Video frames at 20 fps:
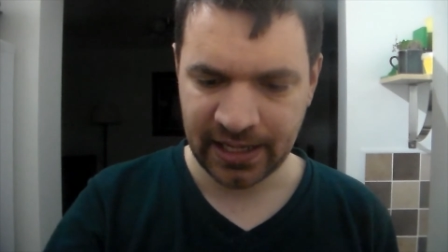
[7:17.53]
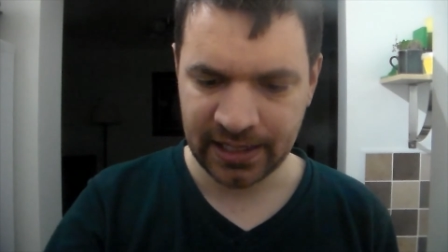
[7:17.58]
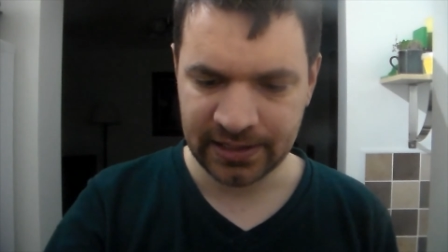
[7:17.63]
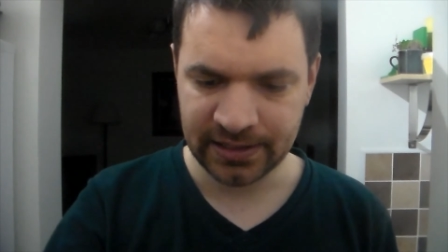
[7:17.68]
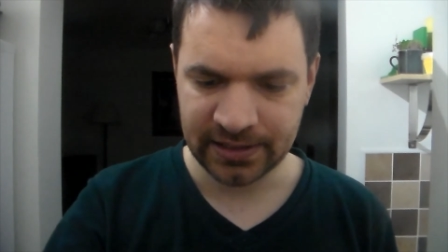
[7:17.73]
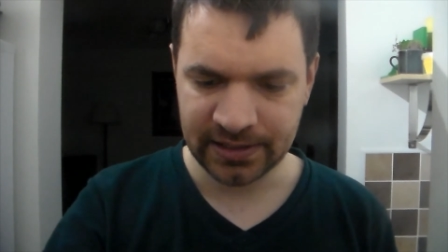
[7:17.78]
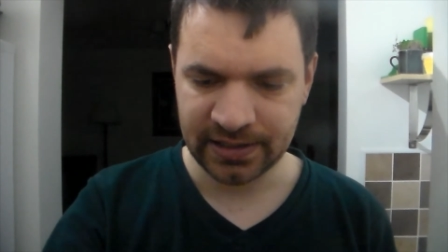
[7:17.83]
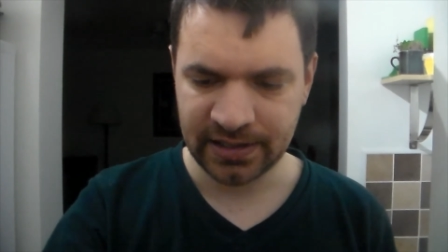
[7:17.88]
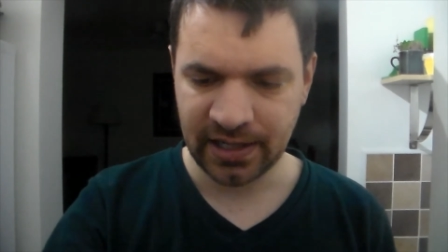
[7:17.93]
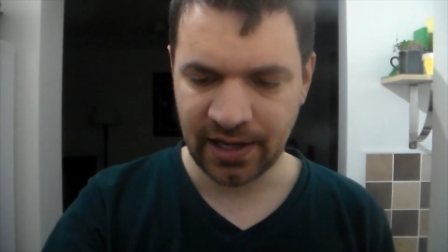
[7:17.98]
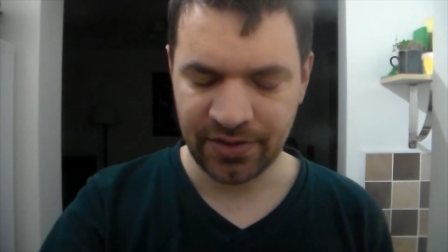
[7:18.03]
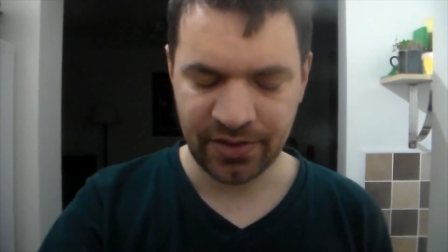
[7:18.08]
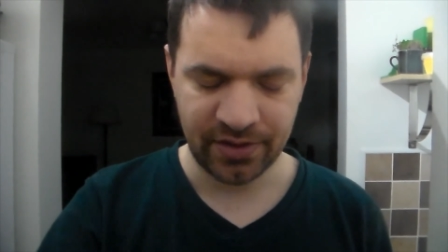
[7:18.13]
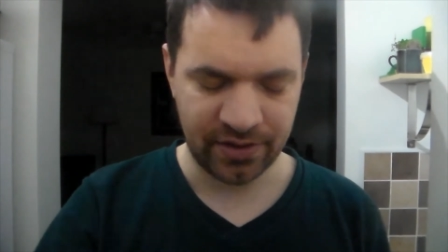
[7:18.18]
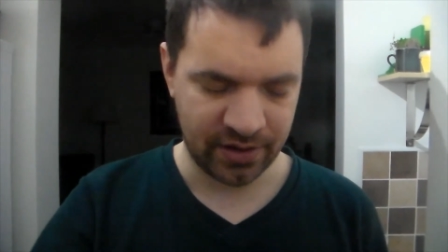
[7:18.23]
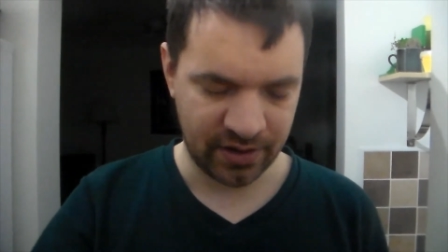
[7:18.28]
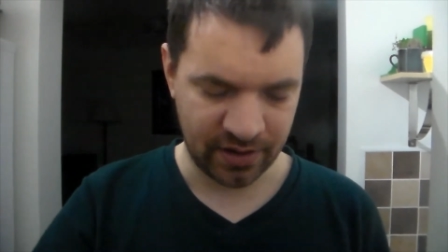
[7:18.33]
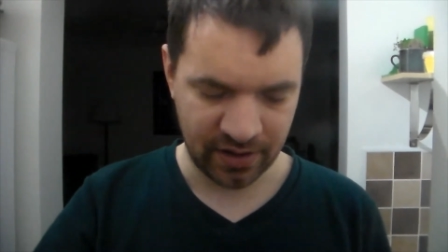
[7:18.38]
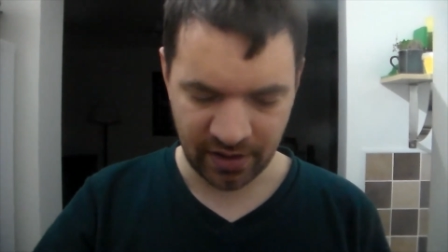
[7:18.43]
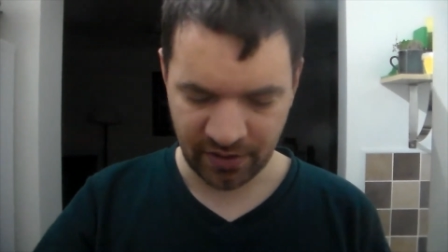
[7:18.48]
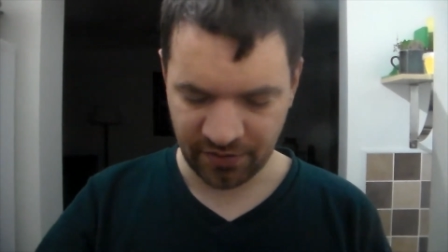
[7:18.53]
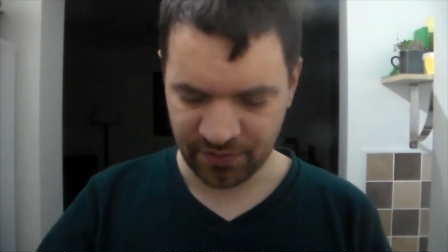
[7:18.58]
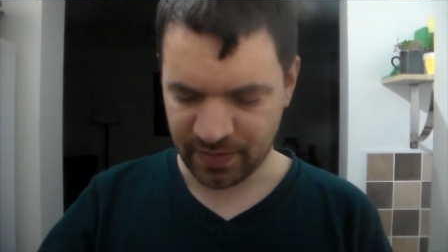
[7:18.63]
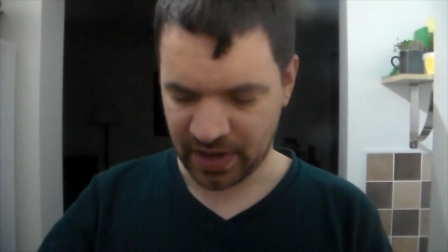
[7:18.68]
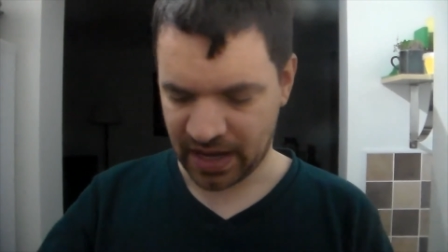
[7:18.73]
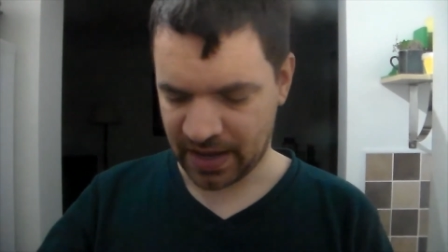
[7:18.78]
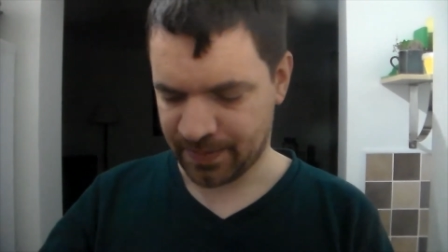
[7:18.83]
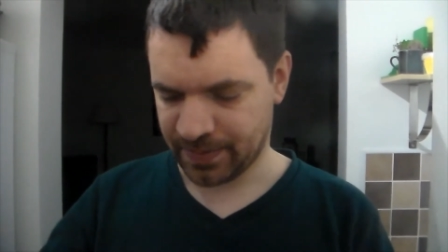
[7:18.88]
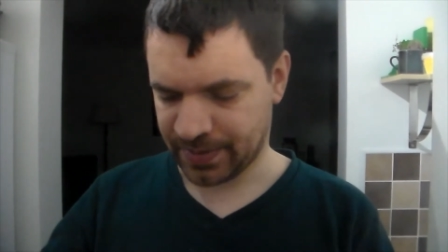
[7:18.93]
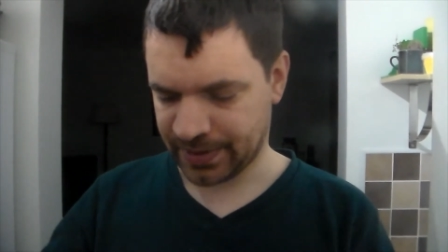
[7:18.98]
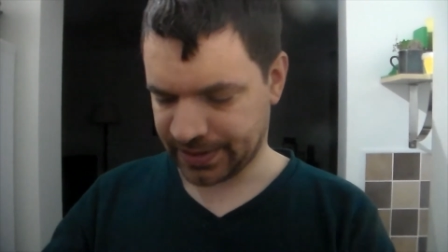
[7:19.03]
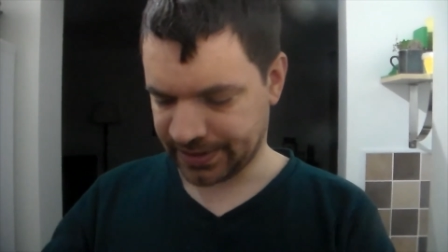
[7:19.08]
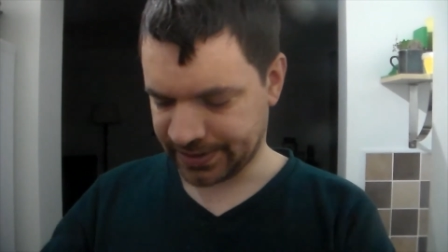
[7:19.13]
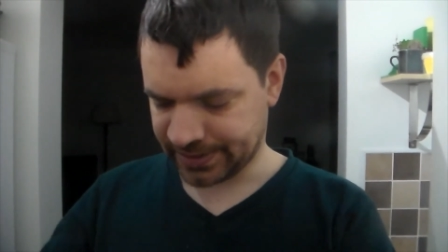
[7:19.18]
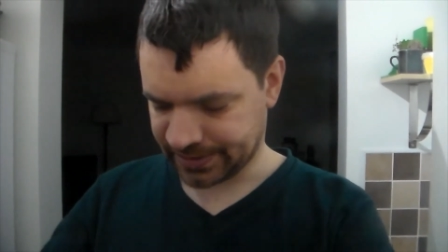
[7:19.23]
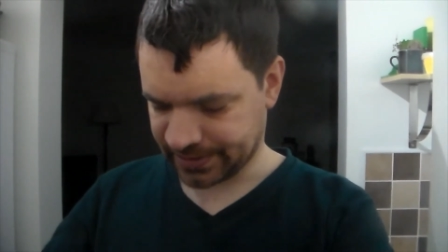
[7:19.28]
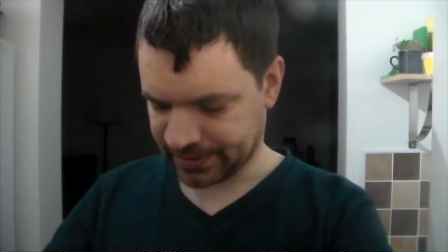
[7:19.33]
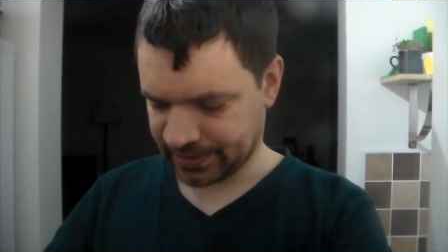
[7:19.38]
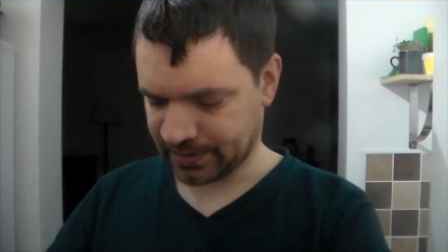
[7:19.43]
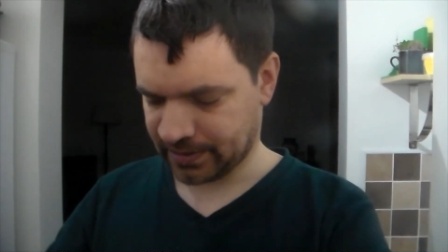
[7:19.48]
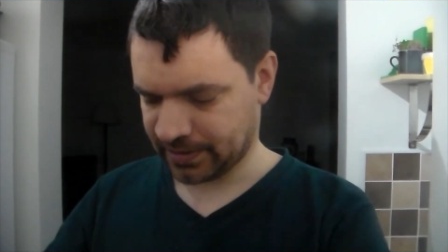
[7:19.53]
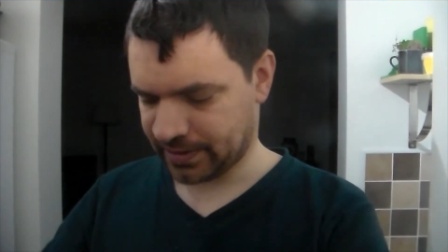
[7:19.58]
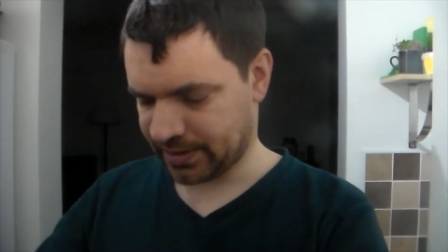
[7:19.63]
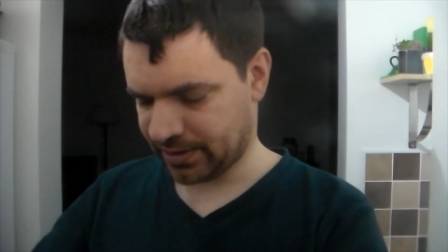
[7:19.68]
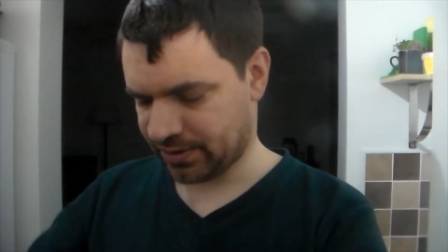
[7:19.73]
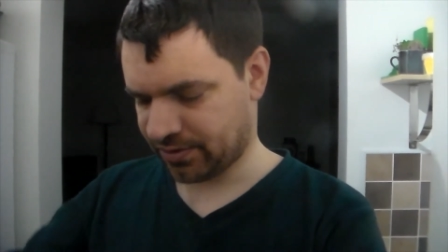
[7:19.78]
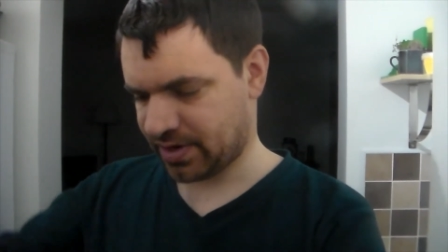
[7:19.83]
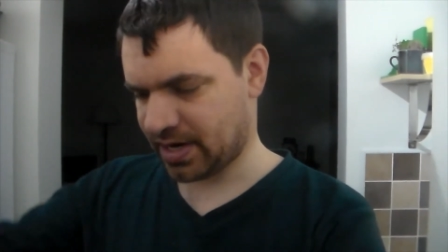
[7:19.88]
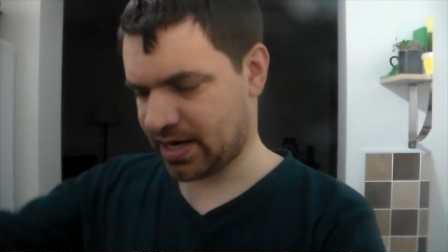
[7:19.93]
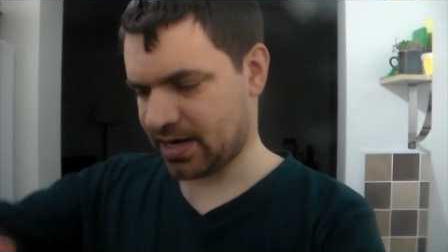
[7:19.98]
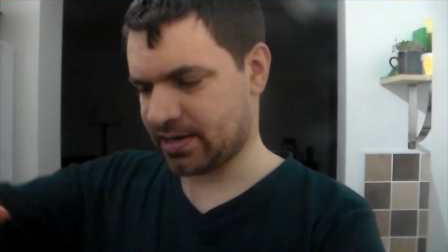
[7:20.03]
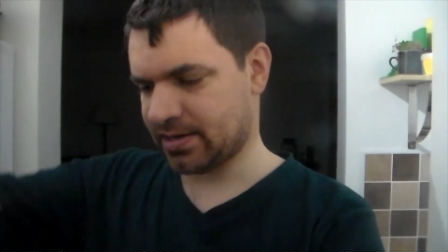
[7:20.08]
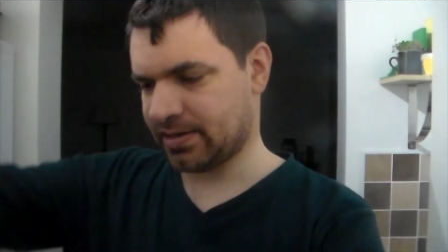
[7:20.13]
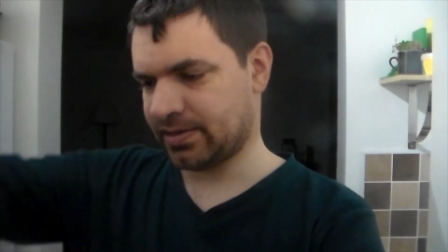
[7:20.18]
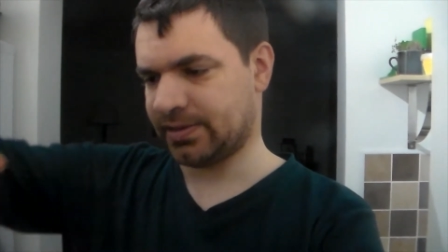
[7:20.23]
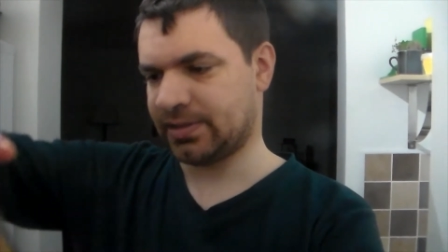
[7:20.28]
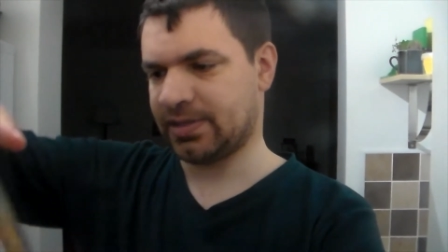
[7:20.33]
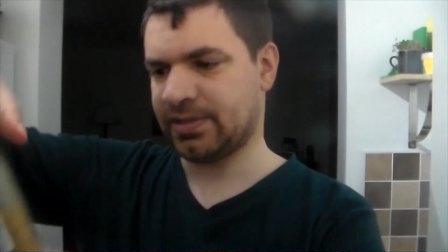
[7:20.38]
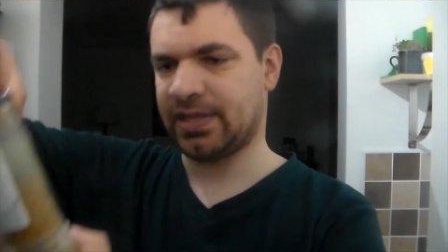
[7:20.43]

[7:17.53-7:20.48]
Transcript: and another of my personal ingredients,